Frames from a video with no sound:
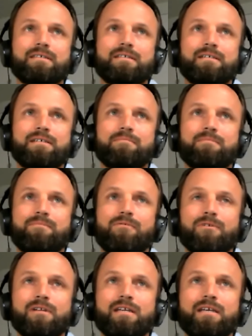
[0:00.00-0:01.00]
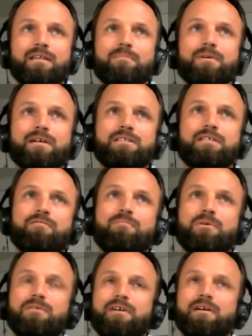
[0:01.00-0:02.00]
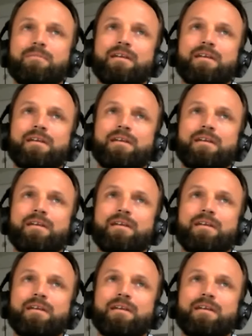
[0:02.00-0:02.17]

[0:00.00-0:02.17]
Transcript: um, folded into the big shift program?